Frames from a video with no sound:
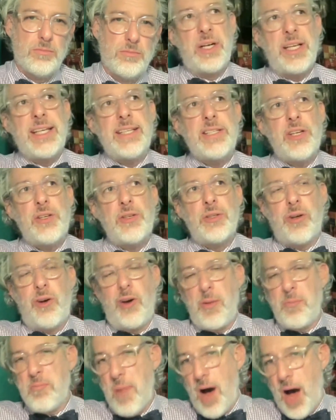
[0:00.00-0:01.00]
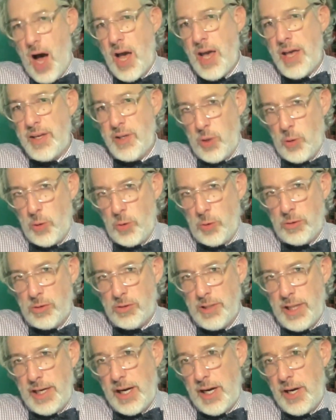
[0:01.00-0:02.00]
I want to continue growing. My
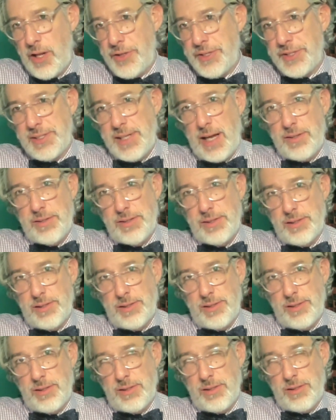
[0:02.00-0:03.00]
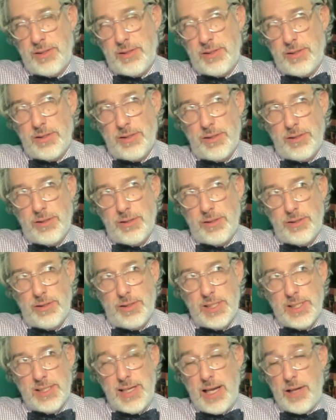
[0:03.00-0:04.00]
goal, and I know this sounds
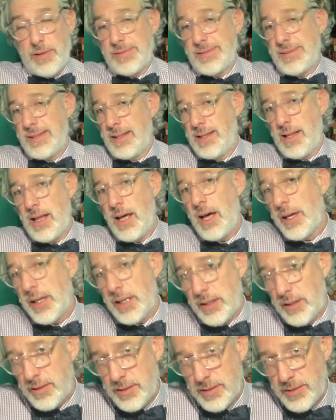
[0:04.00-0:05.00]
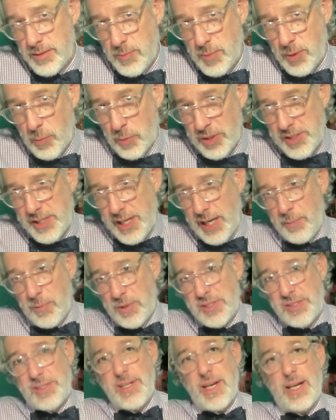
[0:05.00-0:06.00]
light, but we're sitting
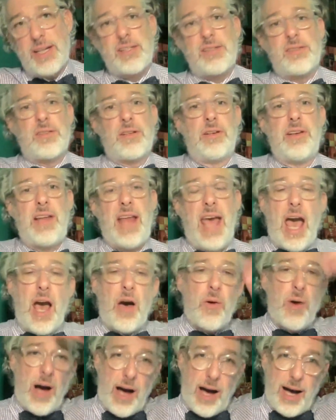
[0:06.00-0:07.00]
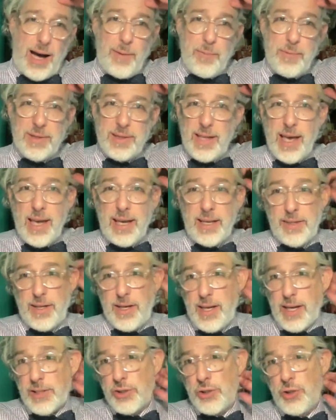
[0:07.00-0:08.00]
with 6 now. I would like in the
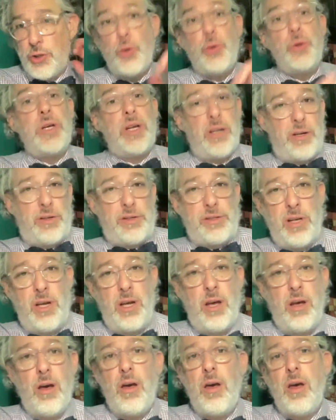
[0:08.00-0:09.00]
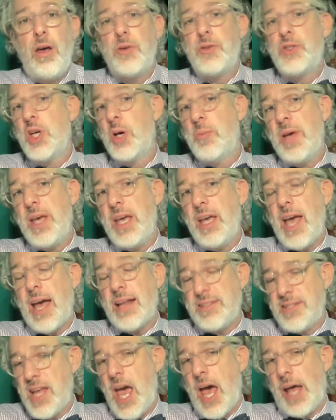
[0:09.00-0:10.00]
next 2 years to be
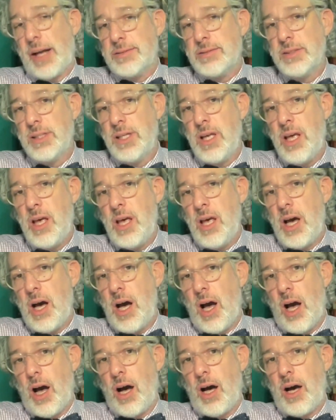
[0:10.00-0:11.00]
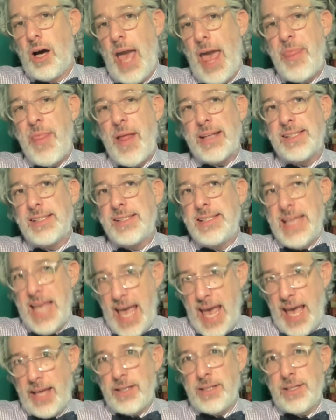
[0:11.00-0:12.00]
at 10, and that's
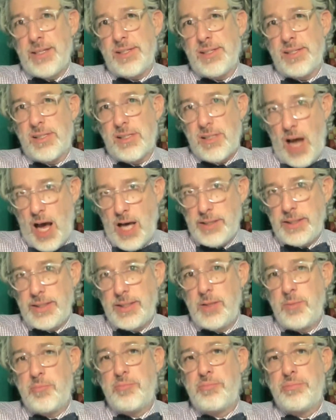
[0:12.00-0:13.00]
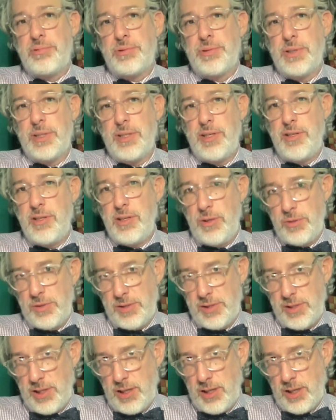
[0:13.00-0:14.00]
10 solid
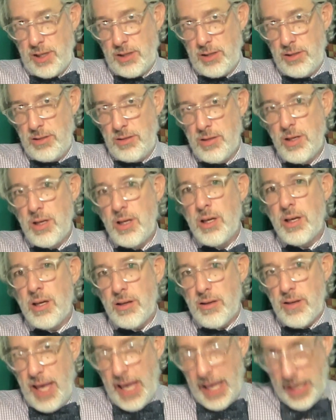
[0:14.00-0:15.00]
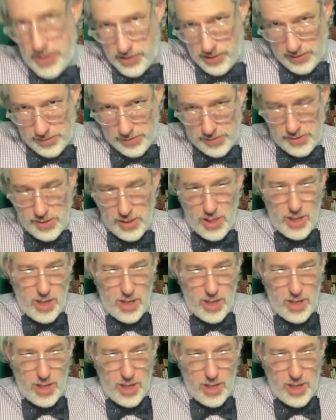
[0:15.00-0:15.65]
producing agents.